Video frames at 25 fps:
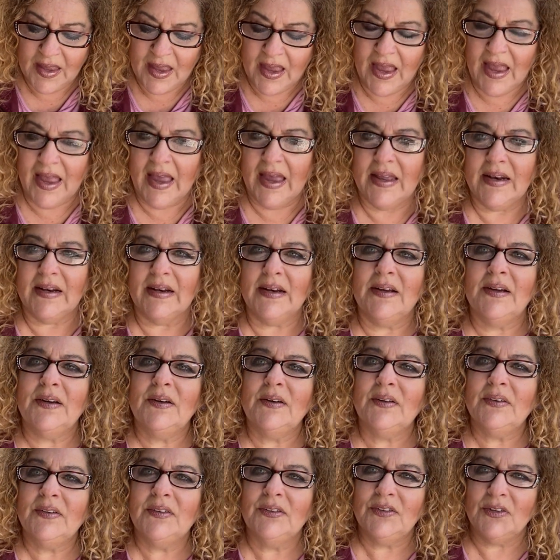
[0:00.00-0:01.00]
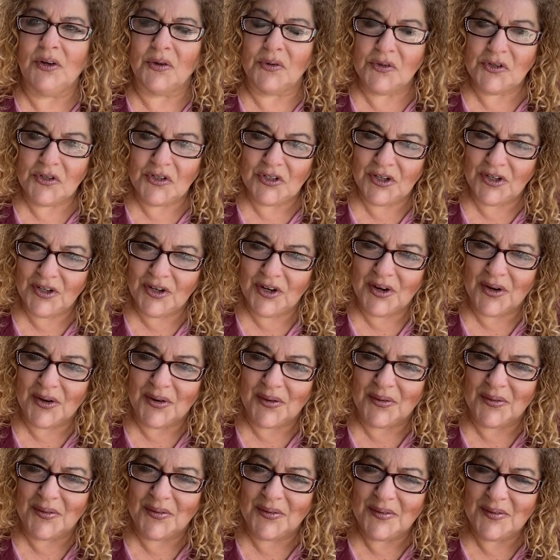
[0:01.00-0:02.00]
And don't you
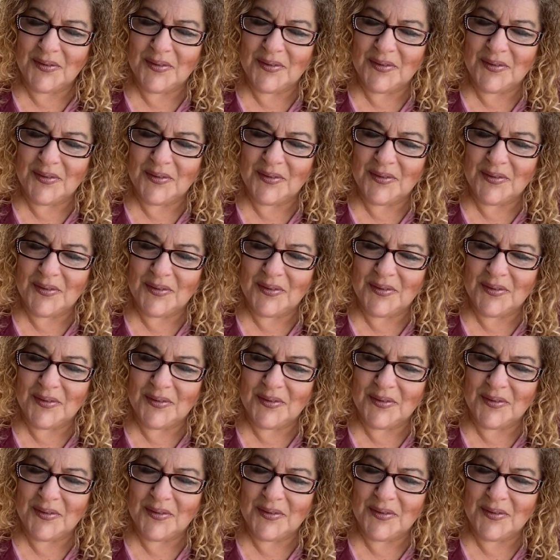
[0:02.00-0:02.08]
know,